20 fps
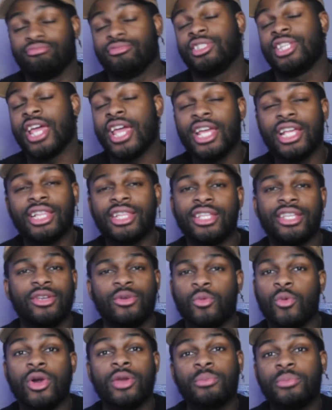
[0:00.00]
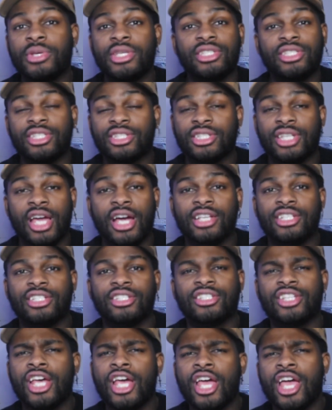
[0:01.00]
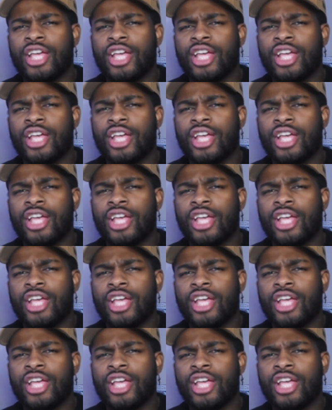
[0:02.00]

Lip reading: daily One Piece discussions,